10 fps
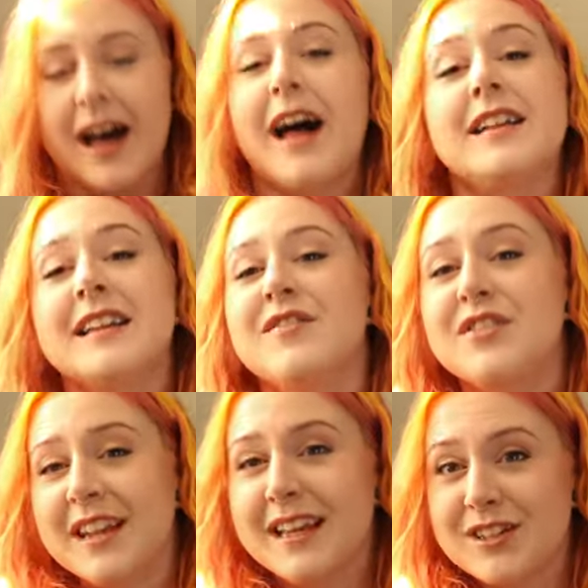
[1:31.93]
I'll leave
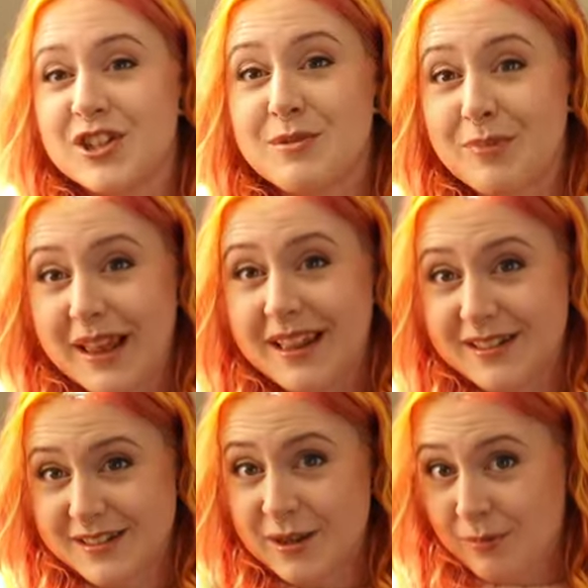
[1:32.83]
the link to the
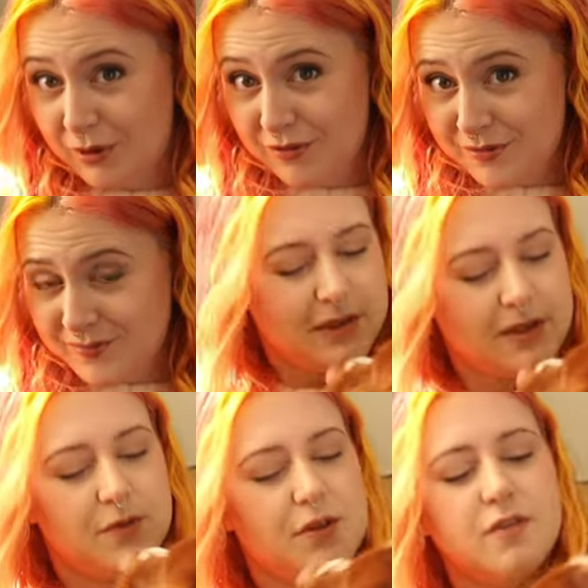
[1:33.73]
playlist above
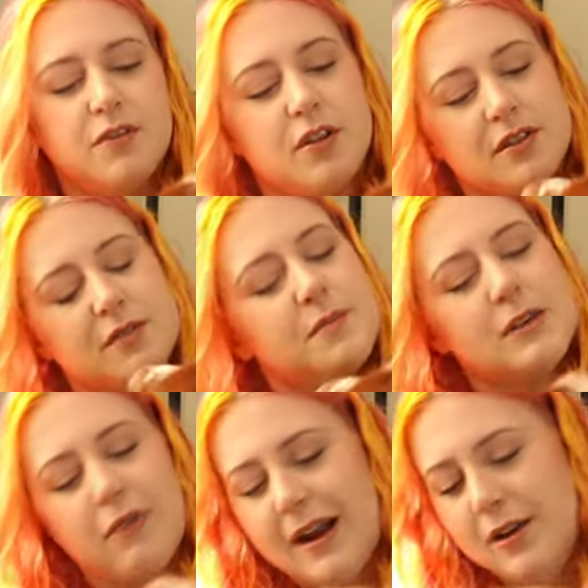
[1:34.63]
because we've got vlogs of me
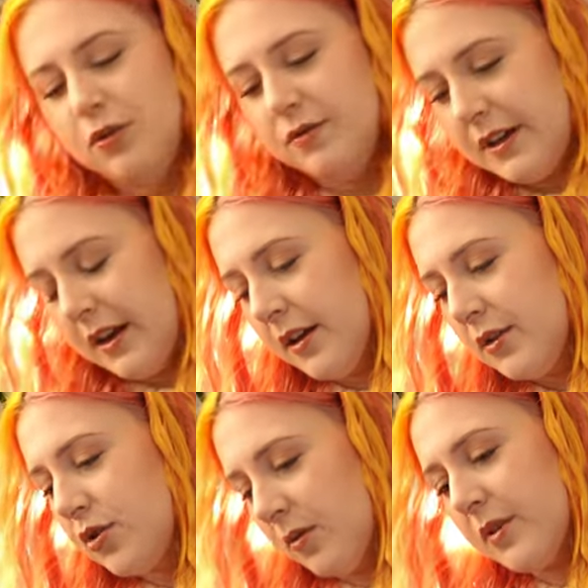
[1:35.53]
crying over you,
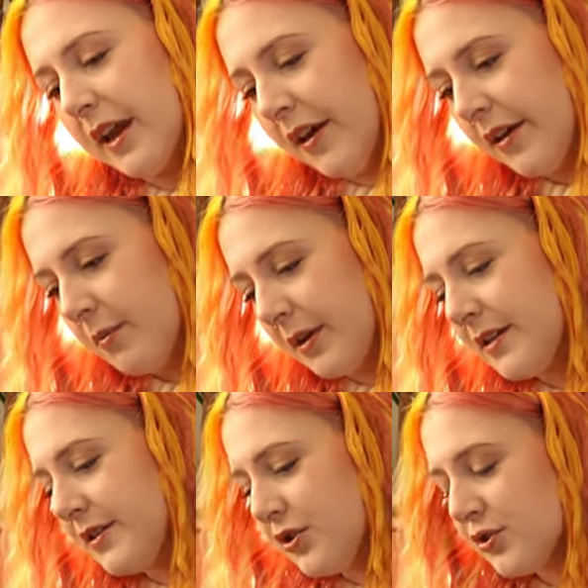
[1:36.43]
don't we?
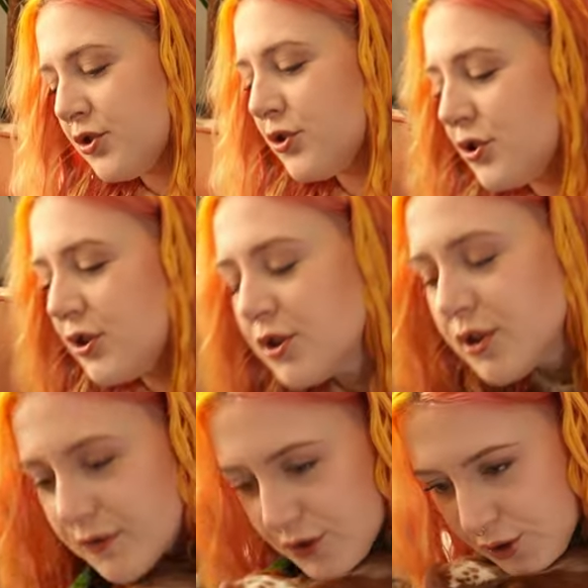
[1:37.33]
Because you're such a
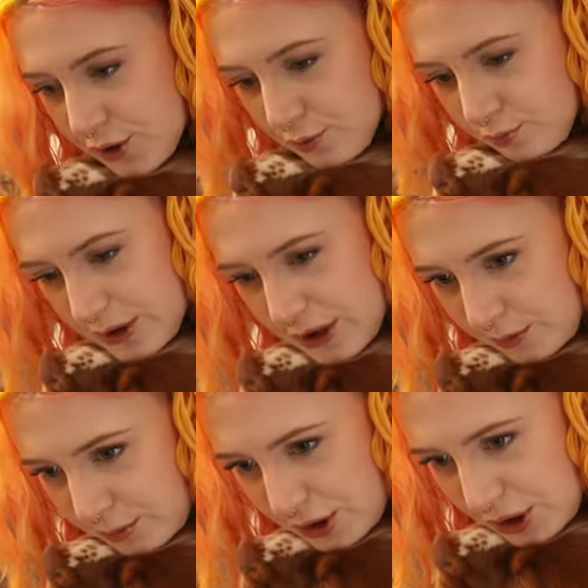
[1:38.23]
difficult
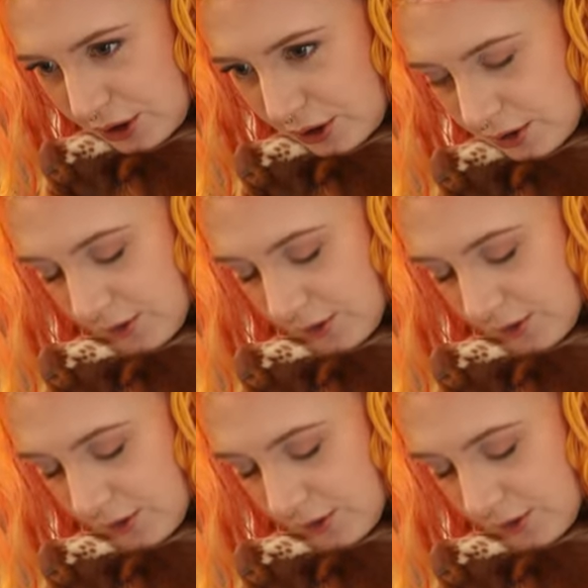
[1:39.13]
baby.